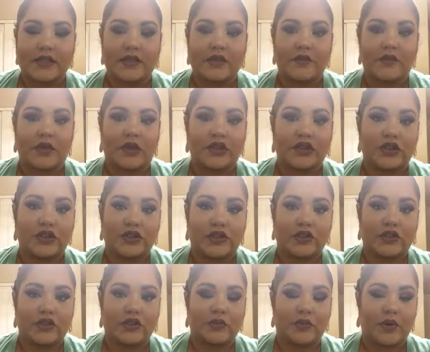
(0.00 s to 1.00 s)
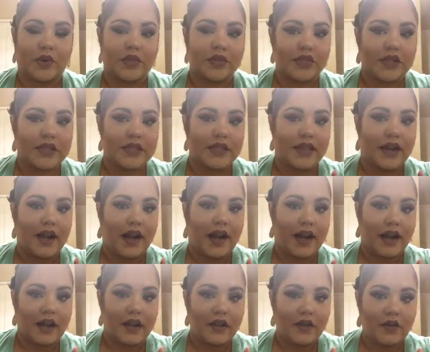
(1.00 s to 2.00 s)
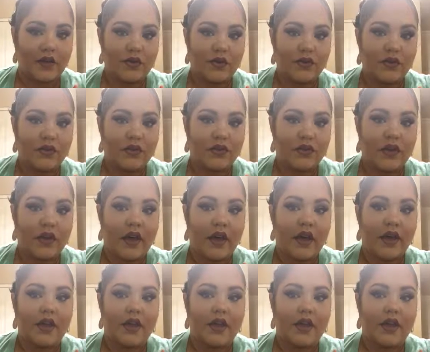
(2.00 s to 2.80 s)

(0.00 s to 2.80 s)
These brushes are just brushes that I use